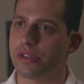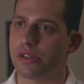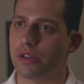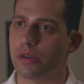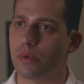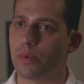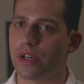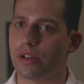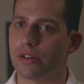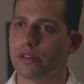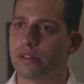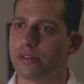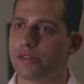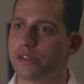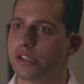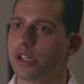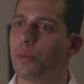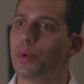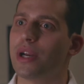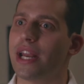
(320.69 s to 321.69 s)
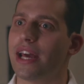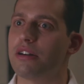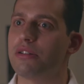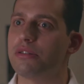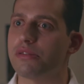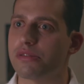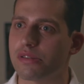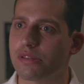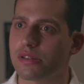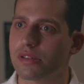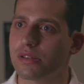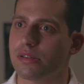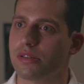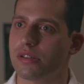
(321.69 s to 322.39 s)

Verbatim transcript: so when someone else